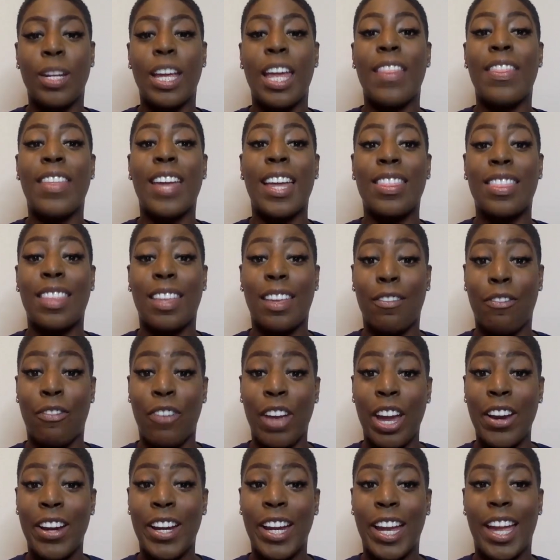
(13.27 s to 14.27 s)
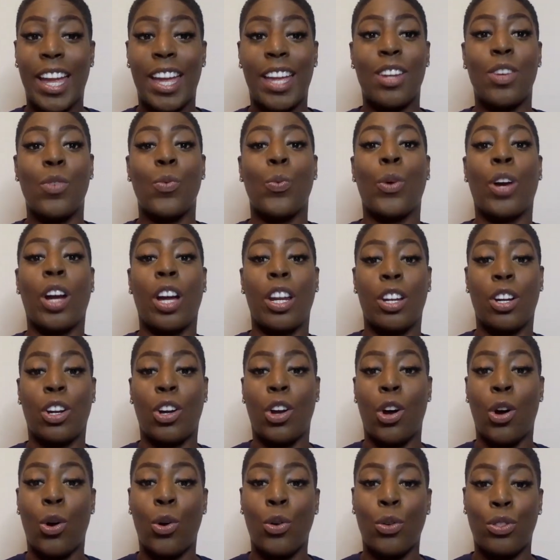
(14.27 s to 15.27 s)
And at the very end, we're going to
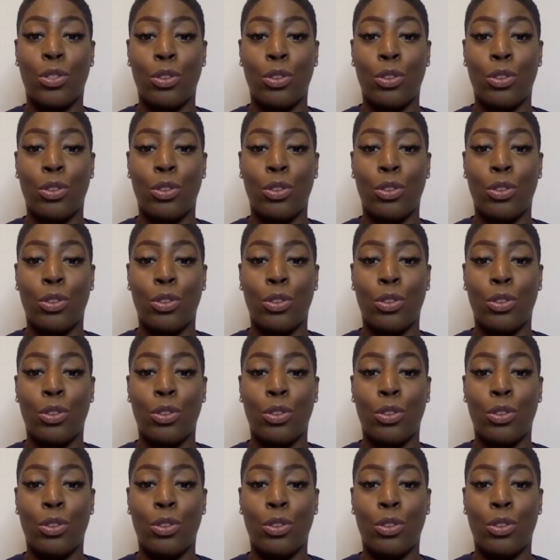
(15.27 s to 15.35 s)
go